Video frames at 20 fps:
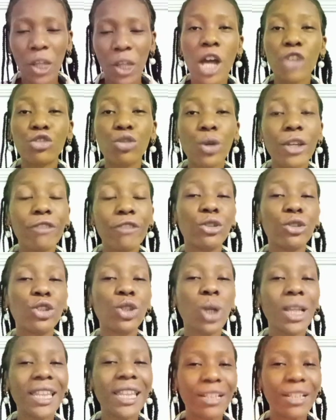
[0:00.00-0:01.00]
So if you do
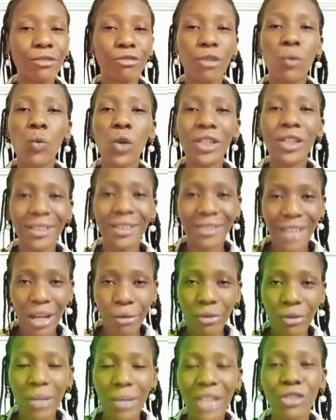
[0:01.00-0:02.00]
not learn from one
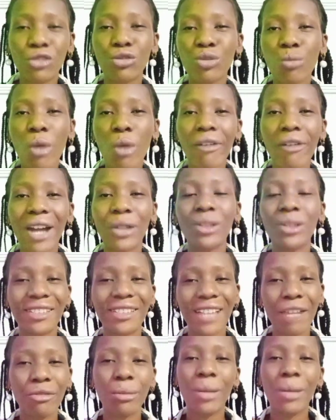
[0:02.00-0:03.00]
disagreement, tomorrow another
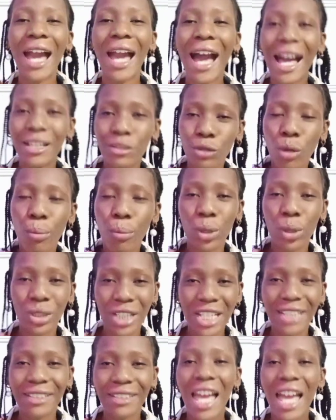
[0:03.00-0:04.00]
disagreement adds upon
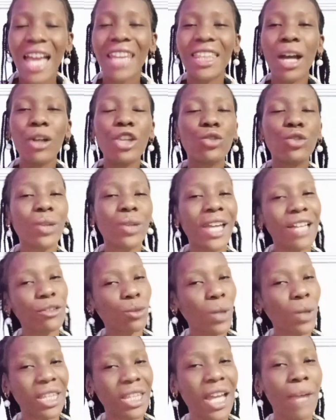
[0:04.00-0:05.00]
it. Now it will get
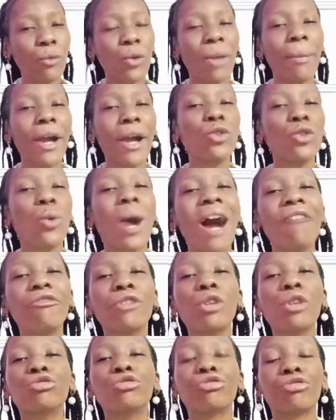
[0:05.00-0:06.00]
to a time whereby you have
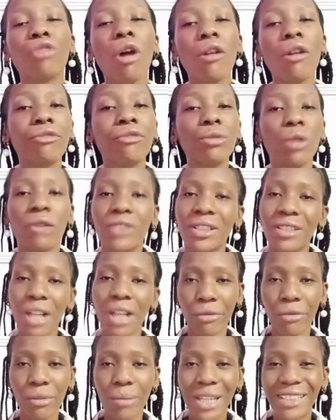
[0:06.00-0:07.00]
a truck full of
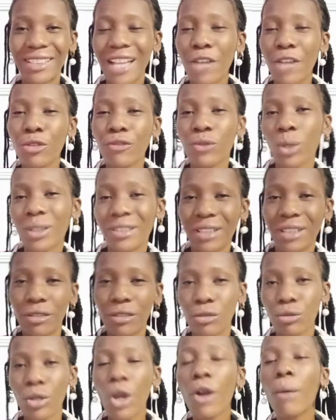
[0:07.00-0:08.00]
disagreements that you've not
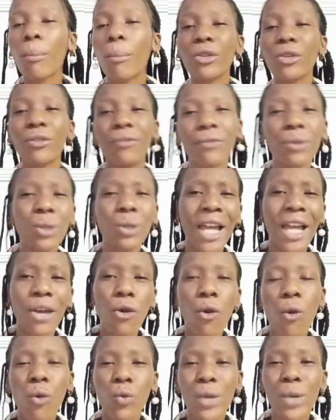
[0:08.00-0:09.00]
settled, but you feel
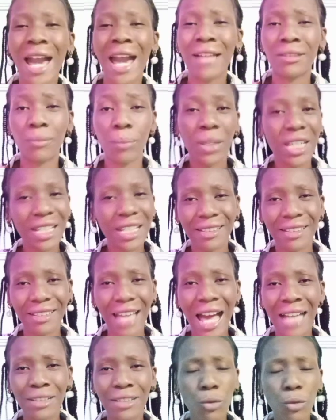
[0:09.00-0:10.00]
like, oh, we are at peace
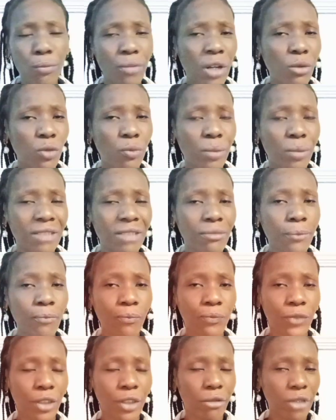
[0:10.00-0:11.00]
and we've been
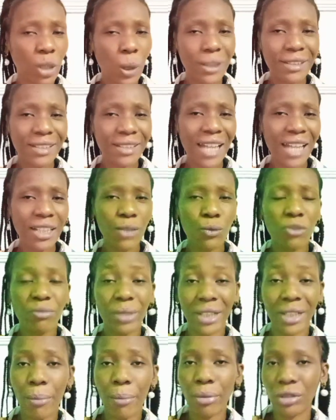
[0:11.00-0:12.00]
reconciling, we've
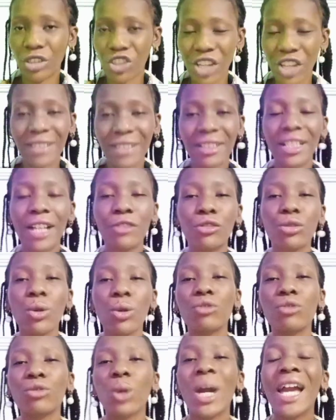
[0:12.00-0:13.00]
been apologizing and so
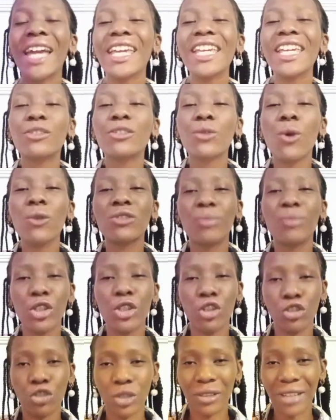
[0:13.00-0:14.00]
on. So it goes
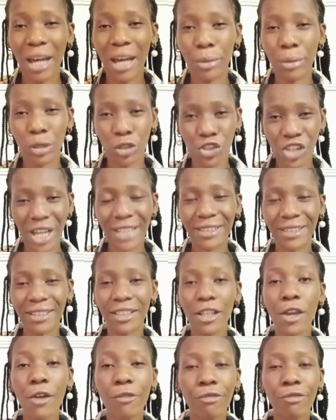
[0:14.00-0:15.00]
beyond just
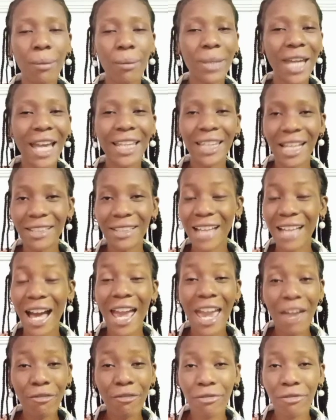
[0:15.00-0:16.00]
apologizing. For me, I learned
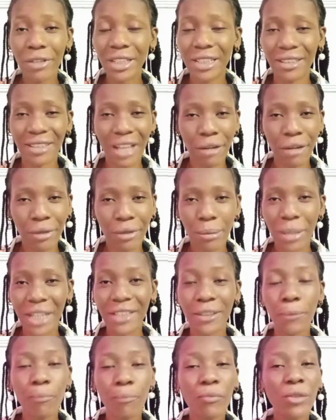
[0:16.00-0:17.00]
that every
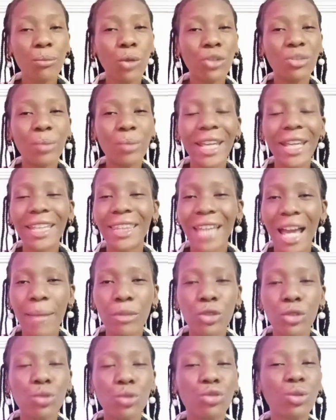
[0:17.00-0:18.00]
disagreement must be a time,
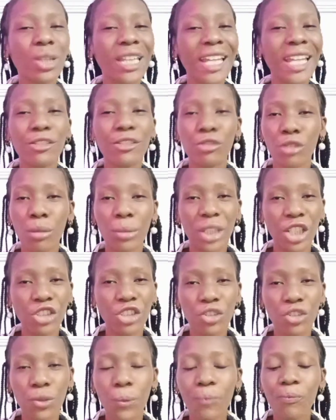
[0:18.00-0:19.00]
to learn
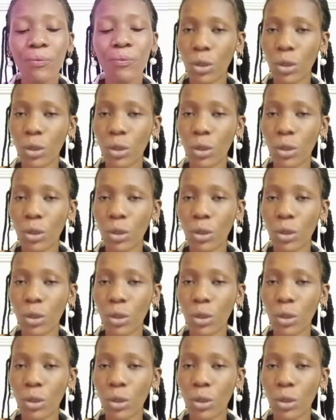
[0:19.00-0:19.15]
something new.